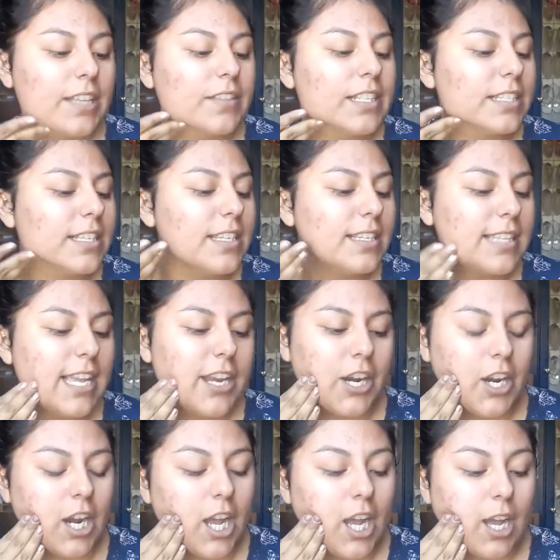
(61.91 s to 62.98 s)
This is
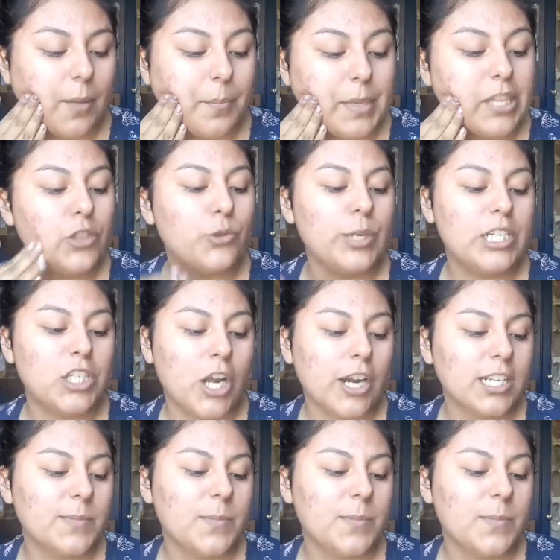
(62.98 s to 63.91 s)
their B3 dark